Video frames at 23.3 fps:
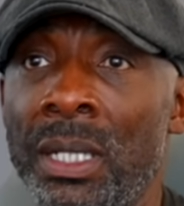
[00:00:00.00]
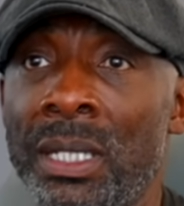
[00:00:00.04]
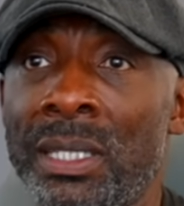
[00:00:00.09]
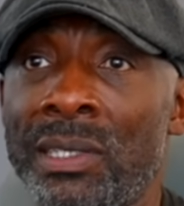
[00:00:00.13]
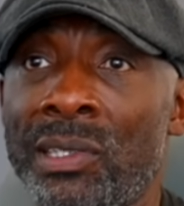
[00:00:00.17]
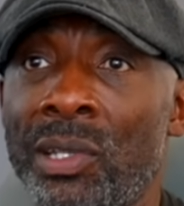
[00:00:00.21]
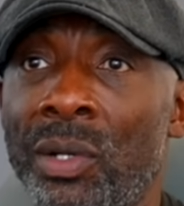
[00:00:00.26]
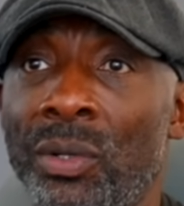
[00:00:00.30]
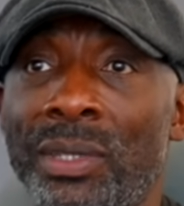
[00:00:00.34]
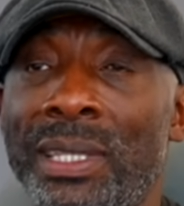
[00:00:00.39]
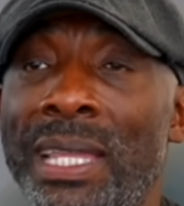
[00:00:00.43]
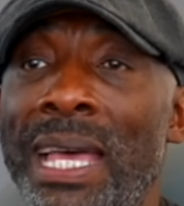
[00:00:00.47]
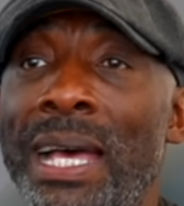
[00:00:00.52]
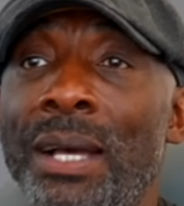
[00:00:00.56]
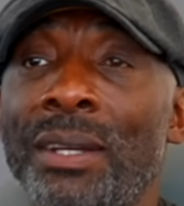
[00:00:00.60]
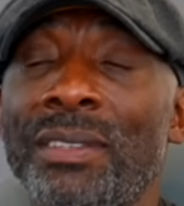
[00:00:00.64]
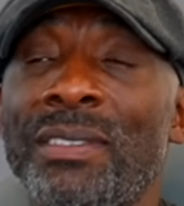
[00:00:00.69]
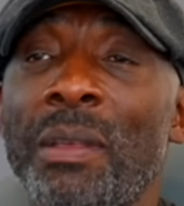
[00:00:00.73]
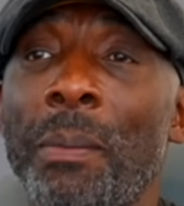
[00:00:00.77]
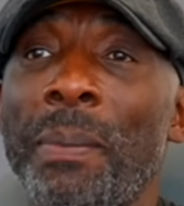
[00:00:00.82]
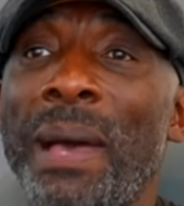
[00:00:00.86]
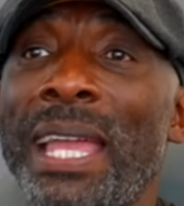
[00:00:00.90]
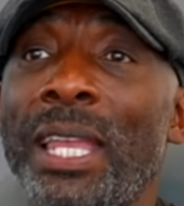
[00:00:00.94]
So now
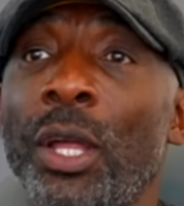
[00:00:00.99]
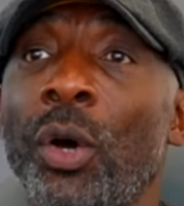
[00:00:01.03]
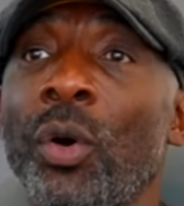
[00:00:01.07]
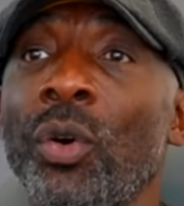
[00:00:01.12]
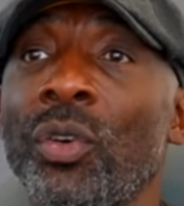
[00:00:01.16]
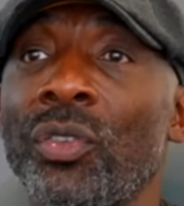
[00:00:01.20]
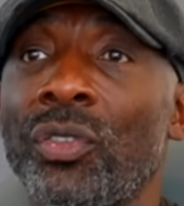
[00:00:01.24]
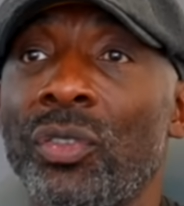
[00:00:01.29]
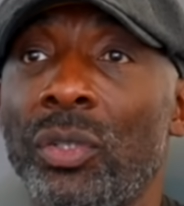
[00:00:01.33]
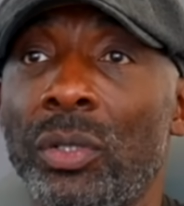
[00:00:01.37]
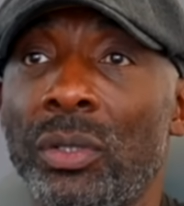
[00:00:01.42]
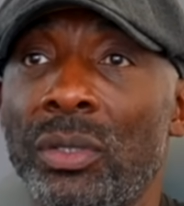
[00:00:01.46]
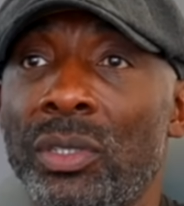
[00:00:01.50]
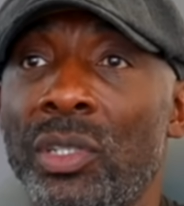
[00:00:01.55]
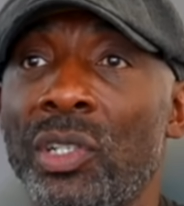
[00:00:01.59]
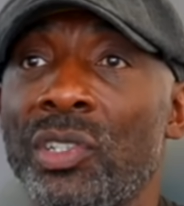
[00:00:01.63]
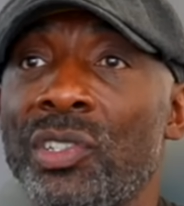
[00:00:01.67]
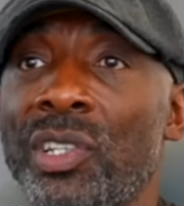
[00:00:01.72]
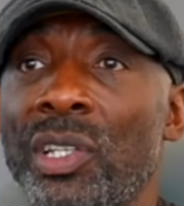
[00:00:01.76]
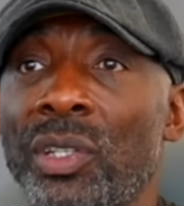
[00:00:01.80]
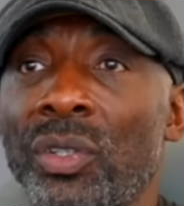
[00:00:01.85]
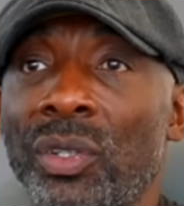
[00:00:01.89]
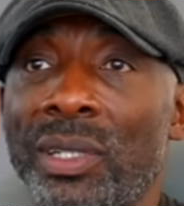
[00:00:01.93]
it's about the hustle
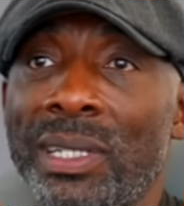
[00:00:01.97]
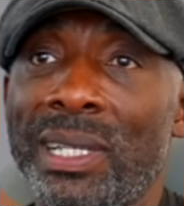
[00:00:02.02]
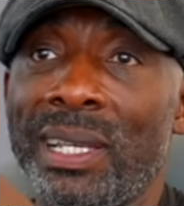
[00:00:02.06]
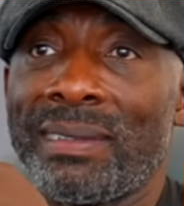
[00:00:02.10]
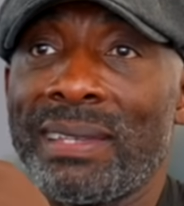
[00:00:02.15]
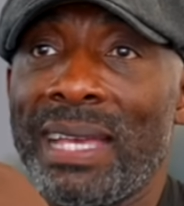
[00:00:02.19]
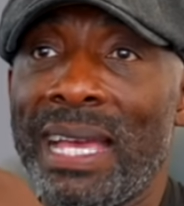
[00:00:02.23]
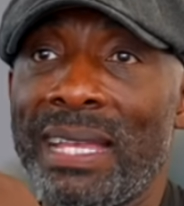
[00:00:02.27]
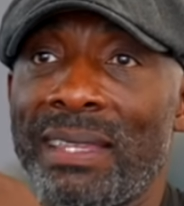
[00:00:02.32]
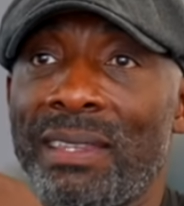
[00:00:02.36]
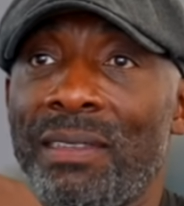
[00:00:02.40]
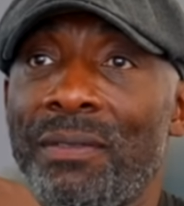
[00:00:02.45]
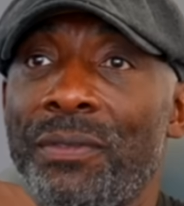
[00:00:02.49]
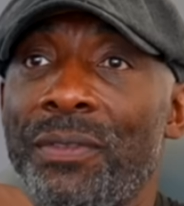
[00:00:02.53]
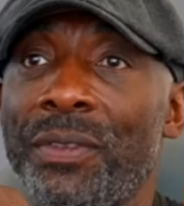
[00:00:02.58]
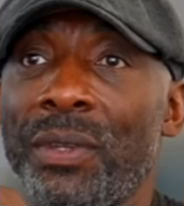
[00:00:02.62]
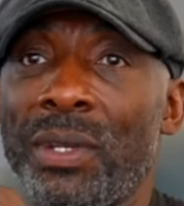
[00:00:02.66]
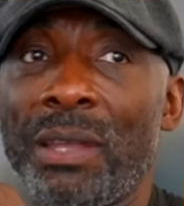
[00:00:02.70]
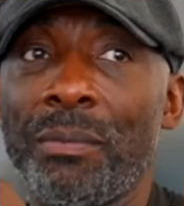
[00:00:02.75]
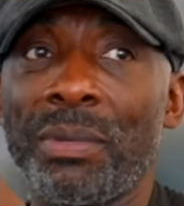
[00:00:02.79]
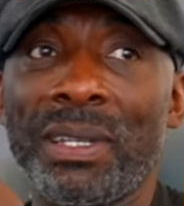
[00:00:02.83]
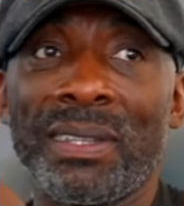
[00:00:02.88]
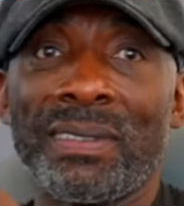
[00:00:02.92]
because you're looking at Tyson Fury
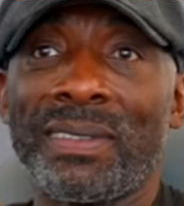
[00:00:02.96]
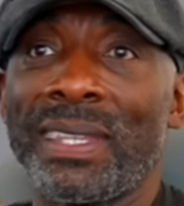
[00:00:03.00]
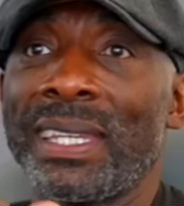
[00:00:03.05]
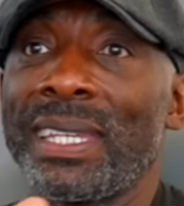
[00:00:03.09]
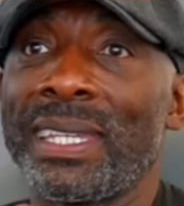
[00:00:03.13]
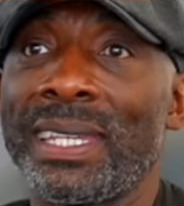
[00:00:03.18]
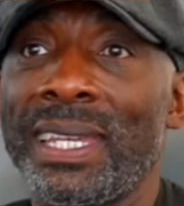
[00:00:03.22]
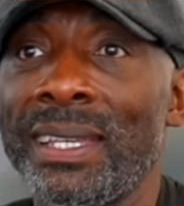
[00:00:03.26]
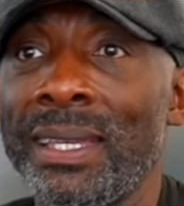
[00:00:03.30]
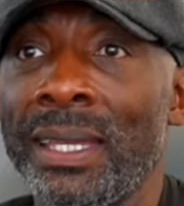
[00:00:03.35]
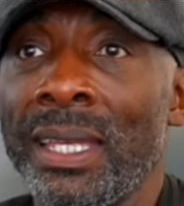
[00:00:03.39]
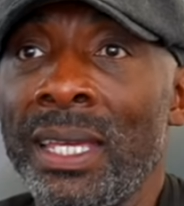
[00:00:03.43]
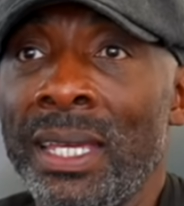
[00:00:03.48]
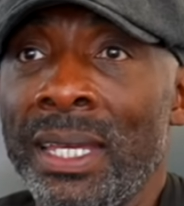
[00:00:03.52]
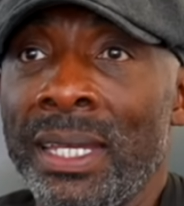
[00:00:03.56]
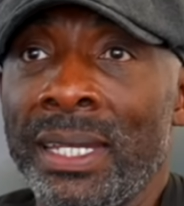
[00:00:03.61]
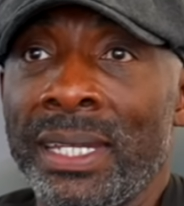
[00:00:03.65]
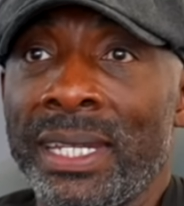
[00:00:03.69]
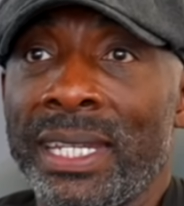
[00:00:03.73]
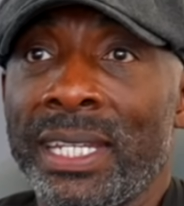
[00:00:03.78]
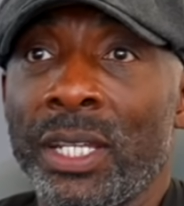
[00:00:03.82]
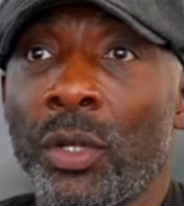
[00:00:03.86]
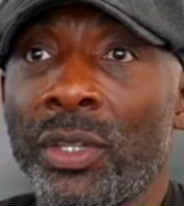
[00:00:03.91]
and everybody's thinking,
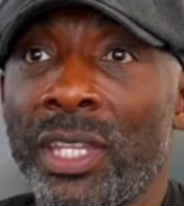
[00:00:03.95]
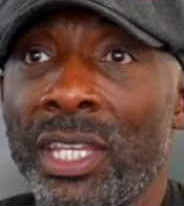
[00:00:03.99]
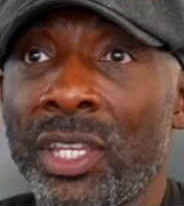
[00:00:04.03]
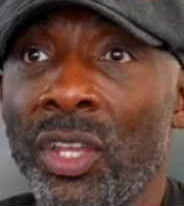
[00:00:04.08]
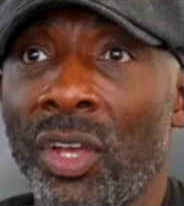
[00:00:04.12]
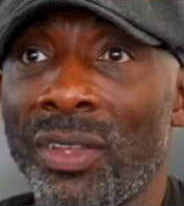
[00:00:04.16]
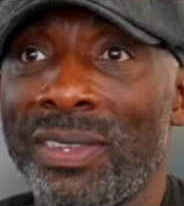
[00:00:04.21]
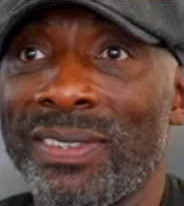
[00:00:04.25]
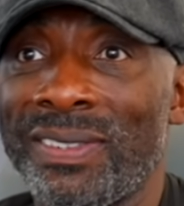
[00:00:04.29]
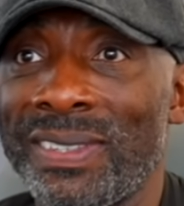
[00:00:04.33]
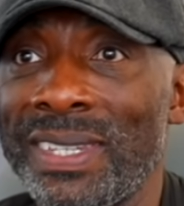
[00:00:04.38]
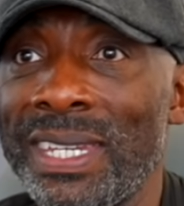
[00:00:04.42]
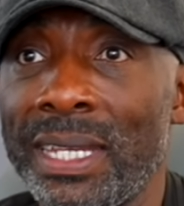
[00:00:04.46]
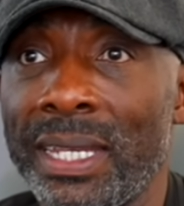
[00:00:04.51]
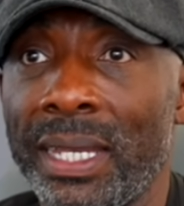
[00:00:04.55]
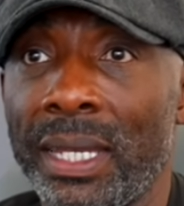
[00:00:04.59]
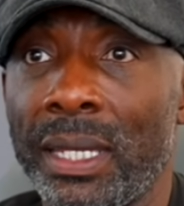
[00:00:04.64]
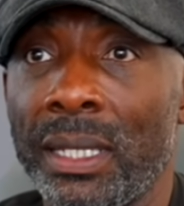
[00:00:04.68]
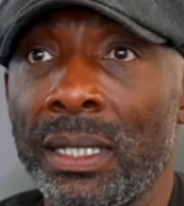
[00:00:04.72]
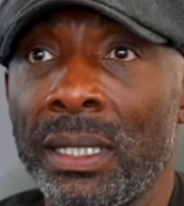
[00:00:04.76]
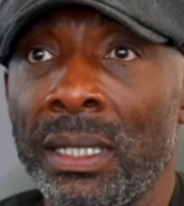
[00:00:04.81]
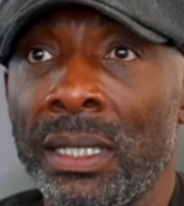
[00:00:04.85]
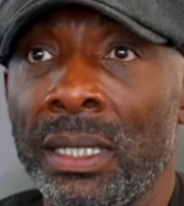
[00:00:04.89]
you know, they're not seeing
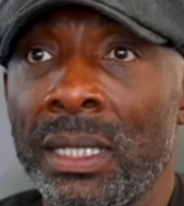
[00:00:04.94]
it.